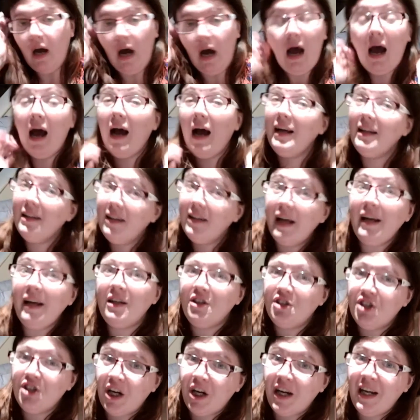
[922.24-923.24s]
I
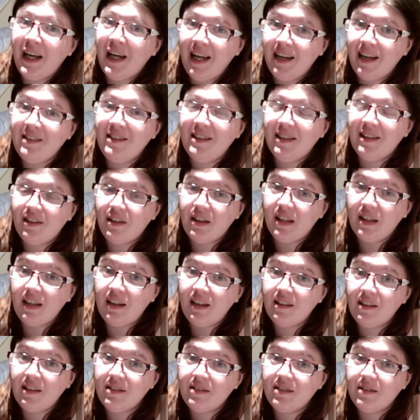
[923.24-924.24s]
like gigantic
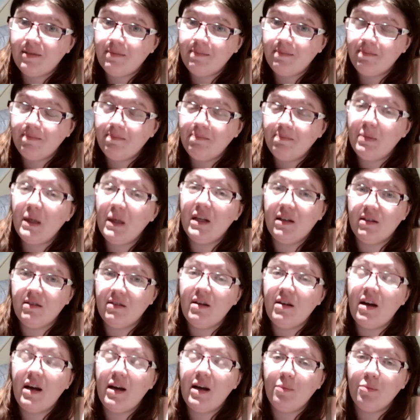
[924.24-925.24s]
things because
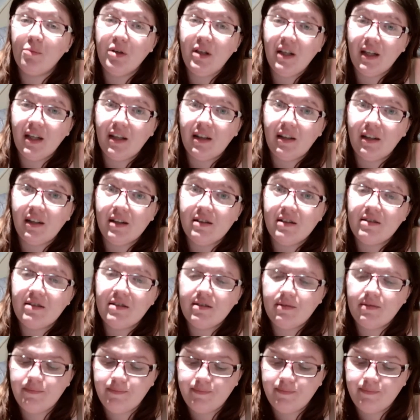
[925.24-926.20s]
I am ridiculous.